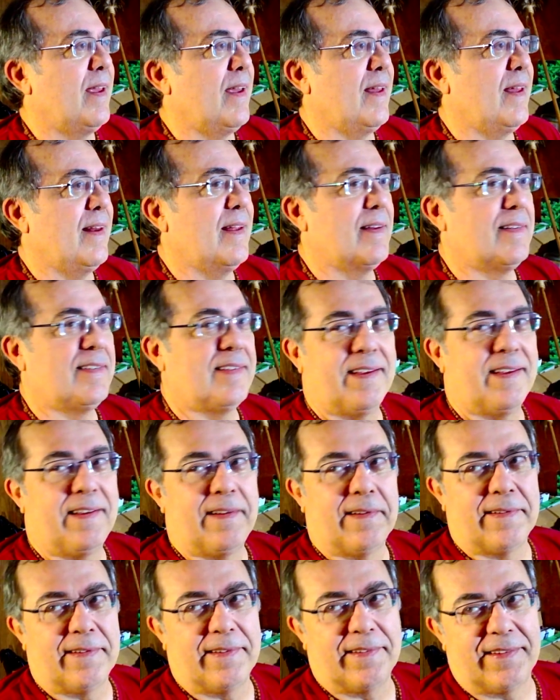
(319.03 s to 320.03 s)
And I was like
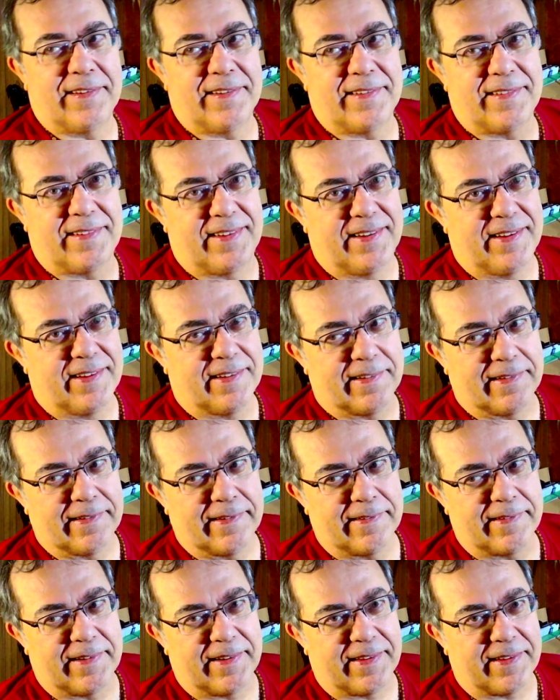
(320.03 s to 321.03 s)
going, just get a
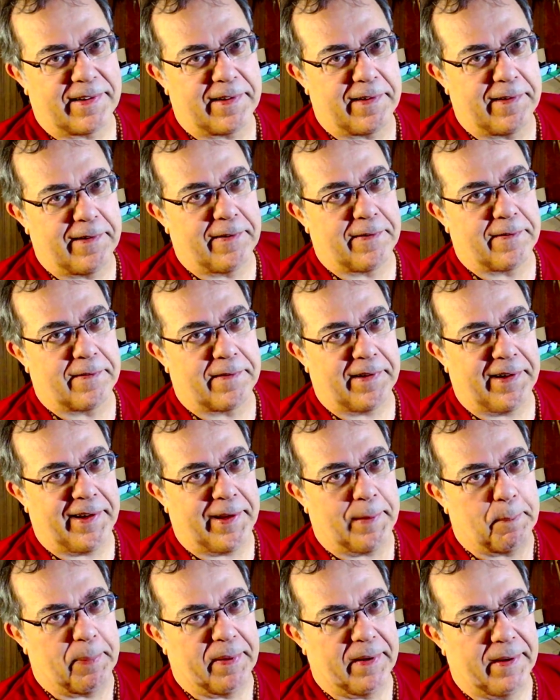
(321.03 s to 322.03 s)
load of the
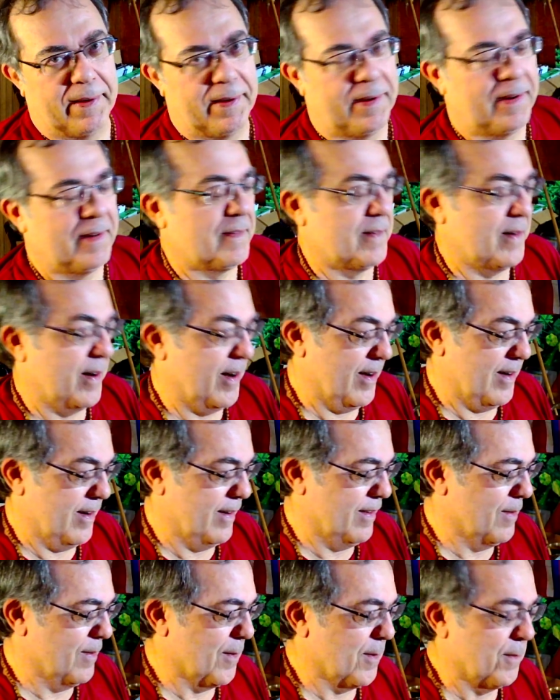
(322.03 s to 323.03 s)
creep.
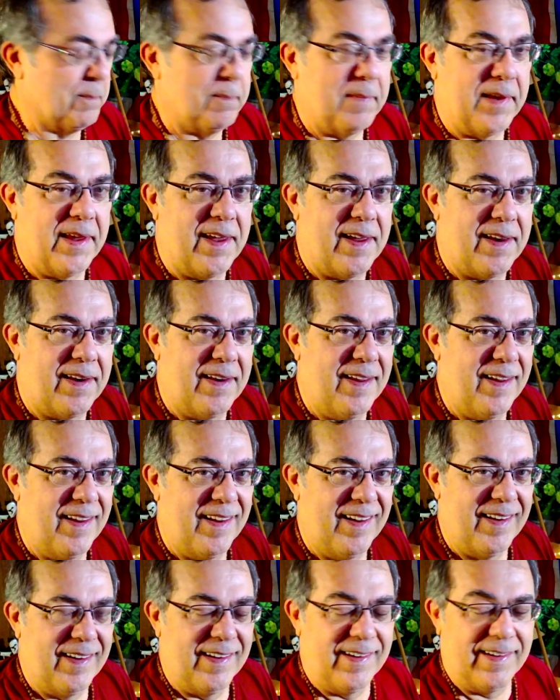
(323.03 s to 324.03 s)
right? Old man.
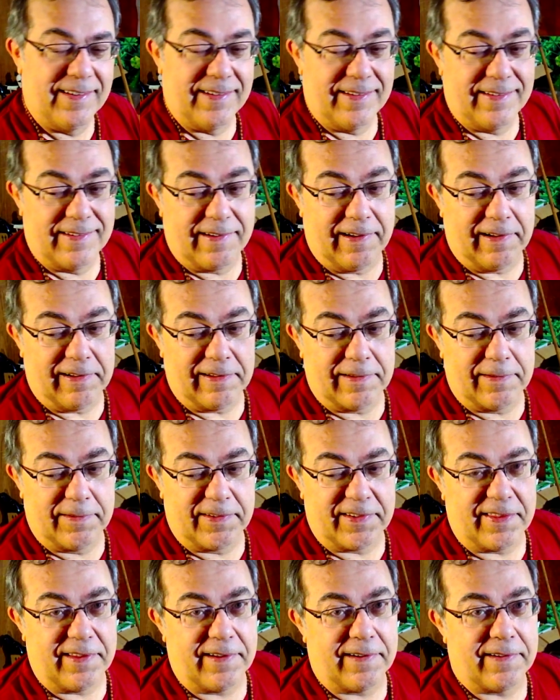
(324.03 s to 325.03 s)
A little
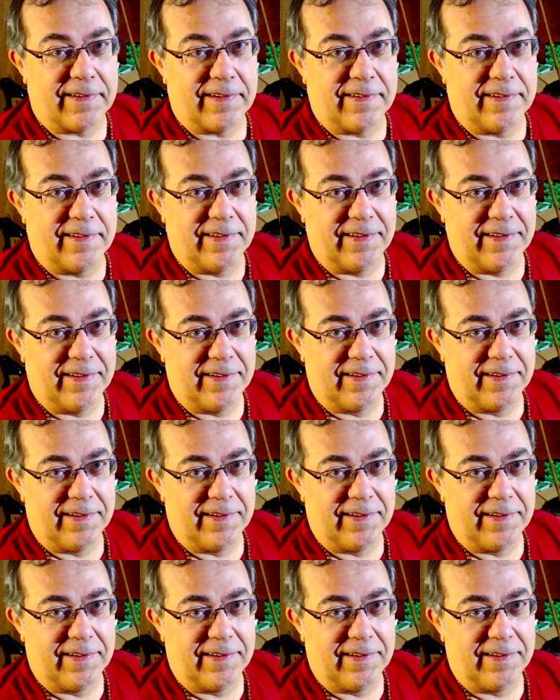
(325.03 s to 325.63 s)
close there, huh?